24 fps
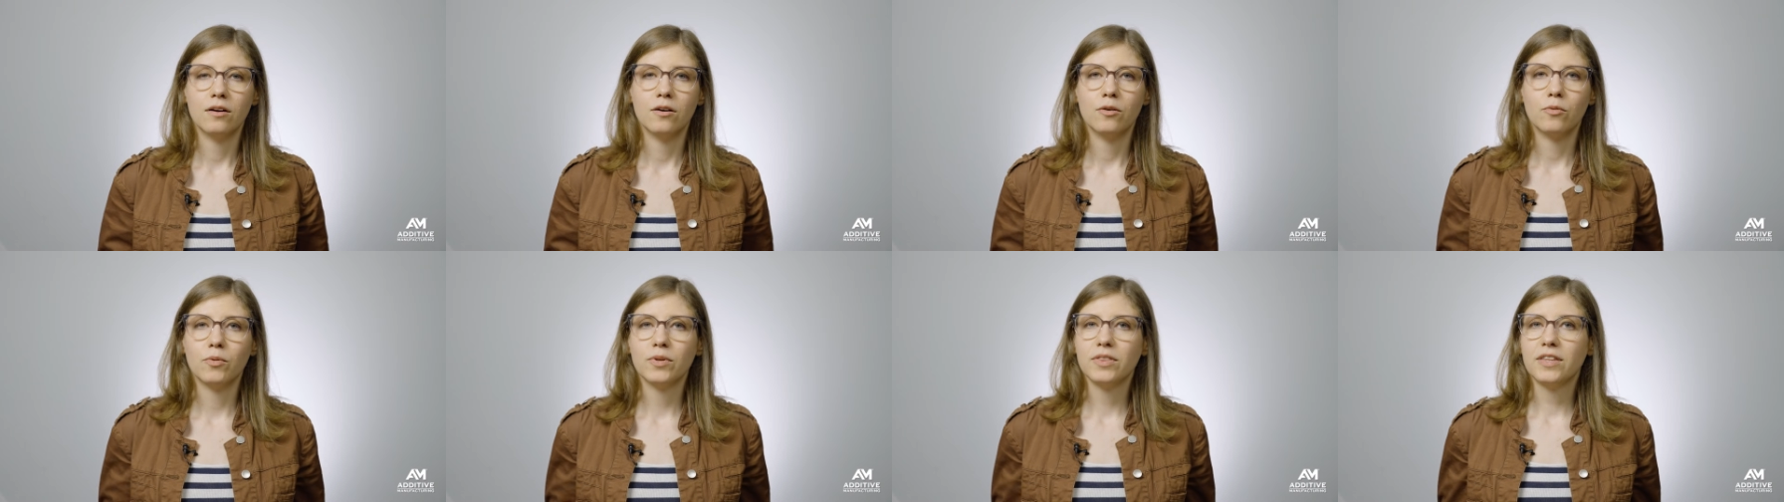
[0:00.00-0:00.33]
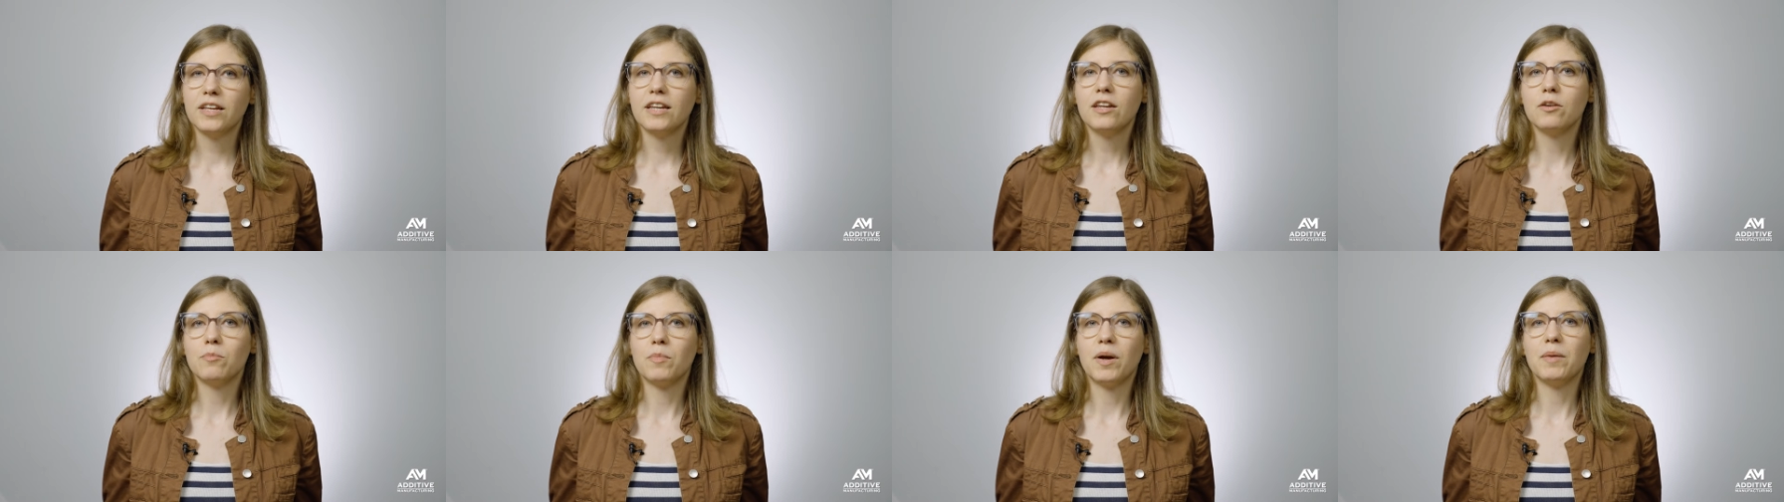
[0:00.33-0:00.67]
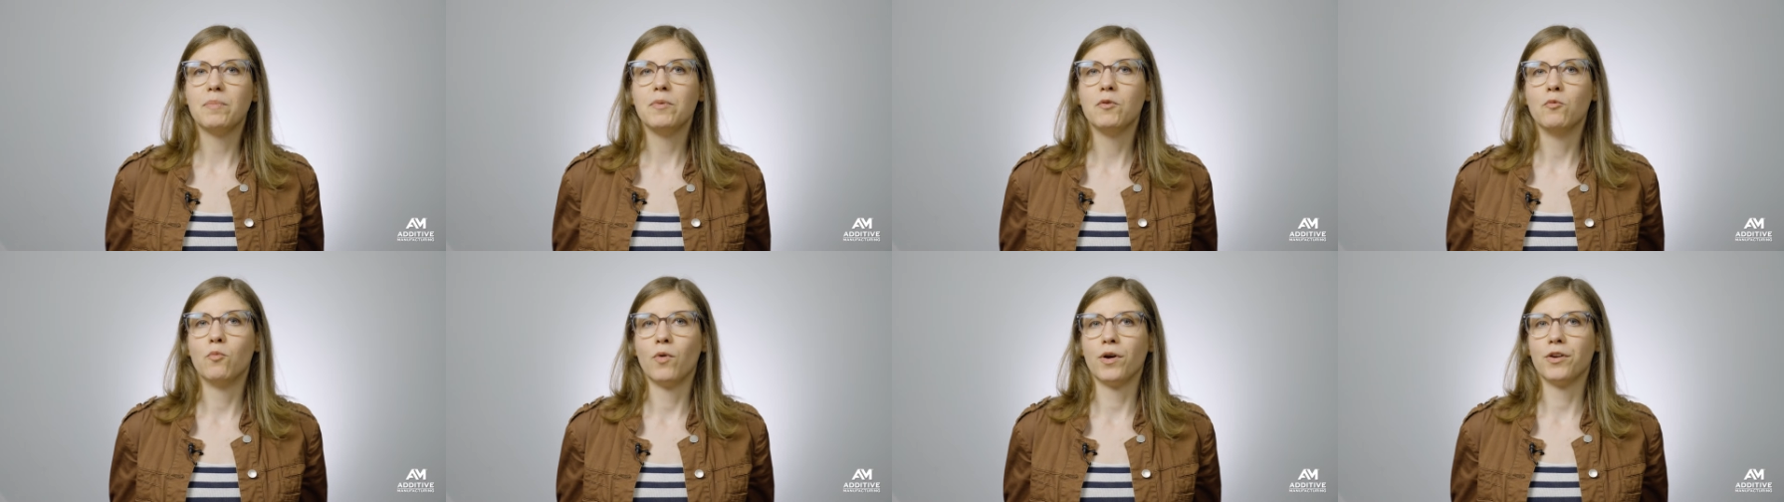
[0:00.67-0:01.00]
One thing you might
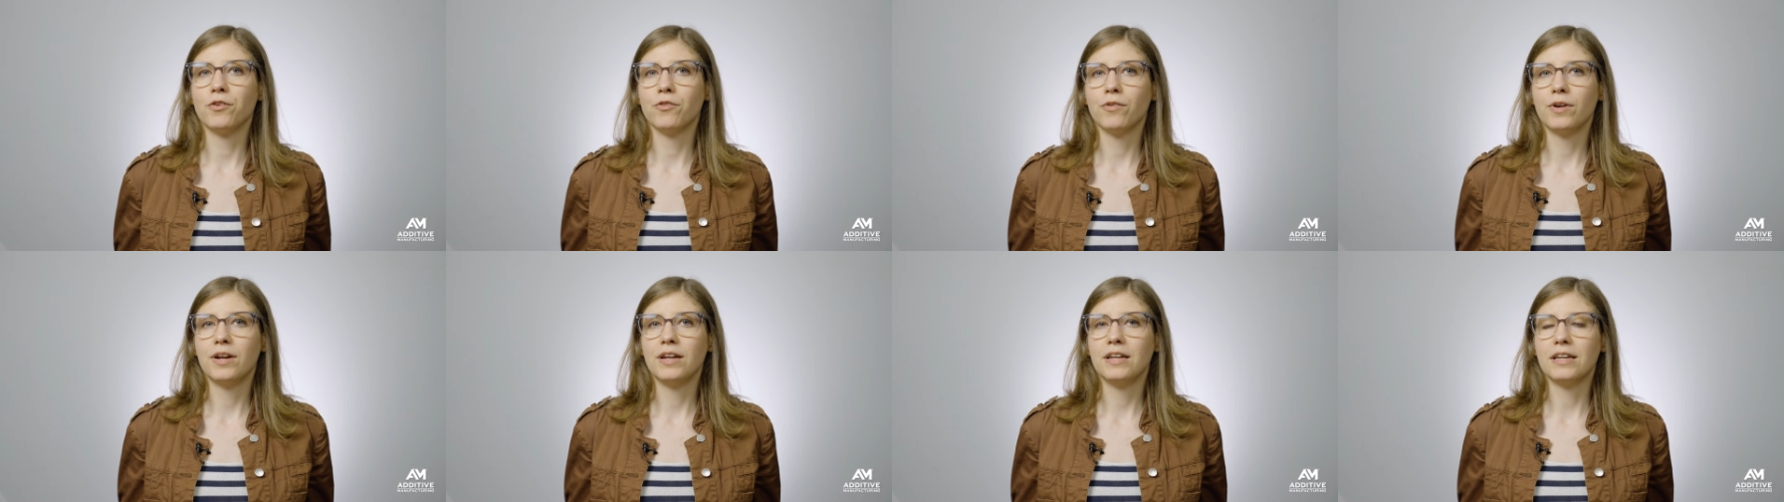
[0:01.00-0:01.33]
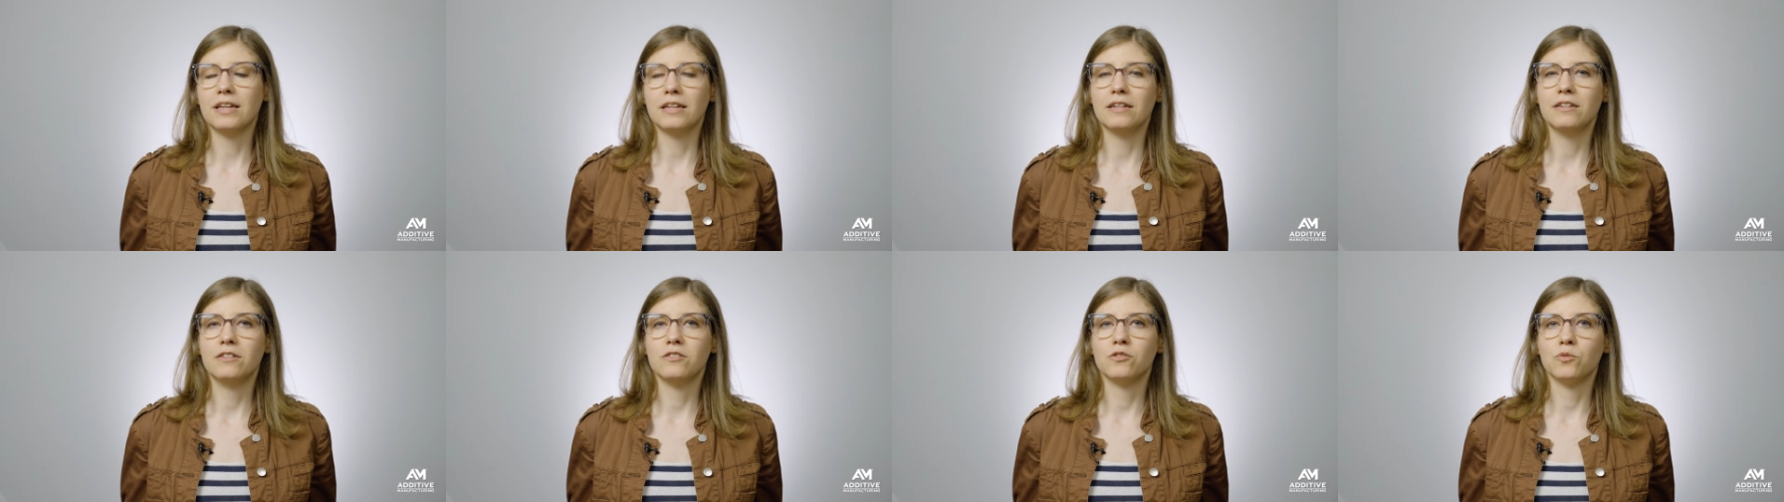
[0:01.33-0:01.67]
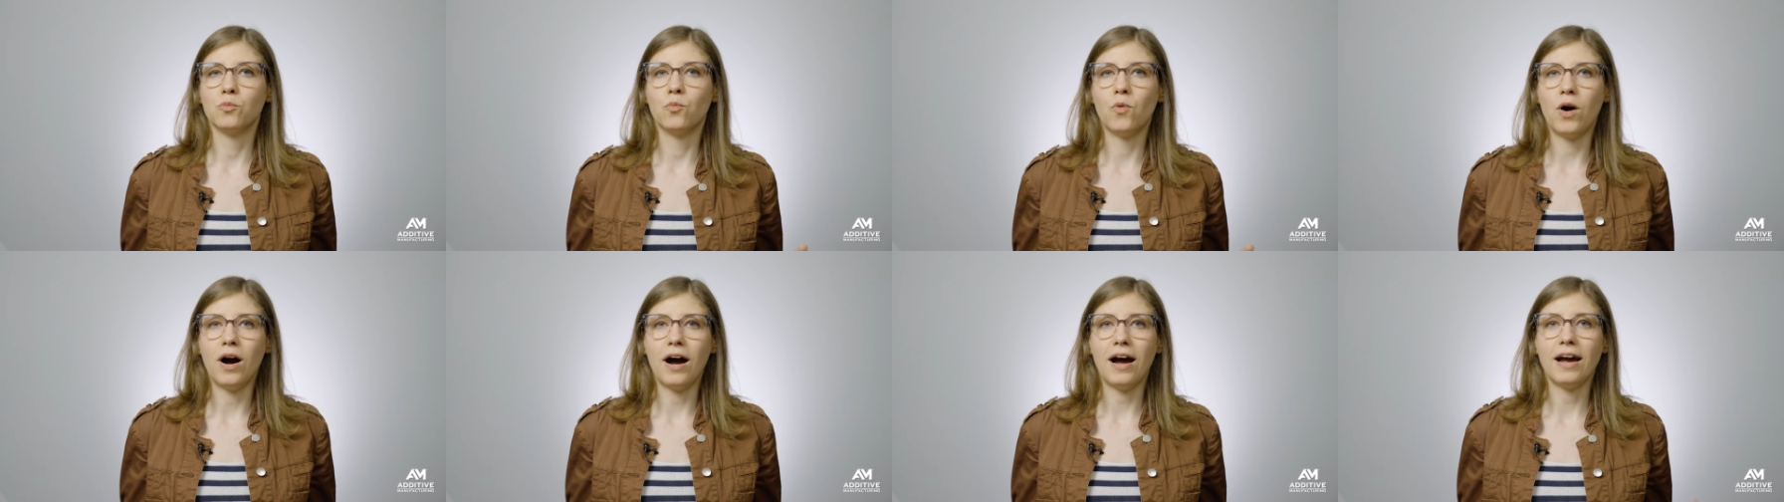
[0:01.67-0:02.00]
be wondering is
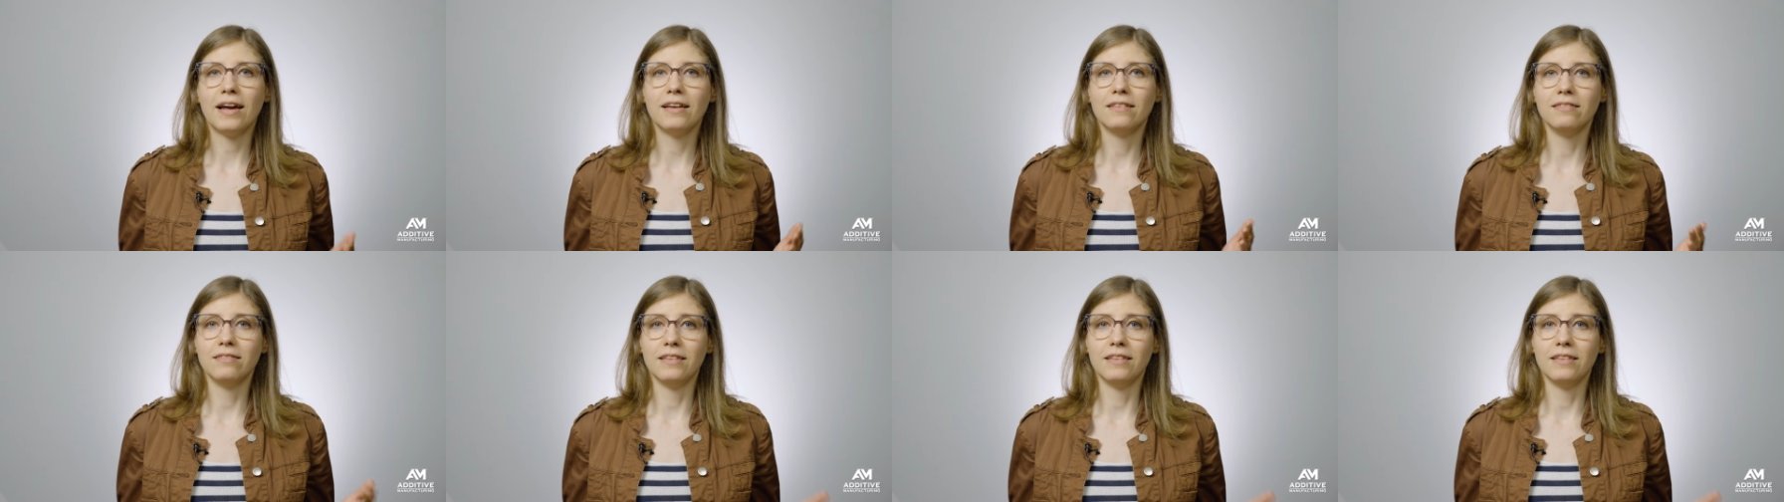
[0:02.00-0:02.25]
why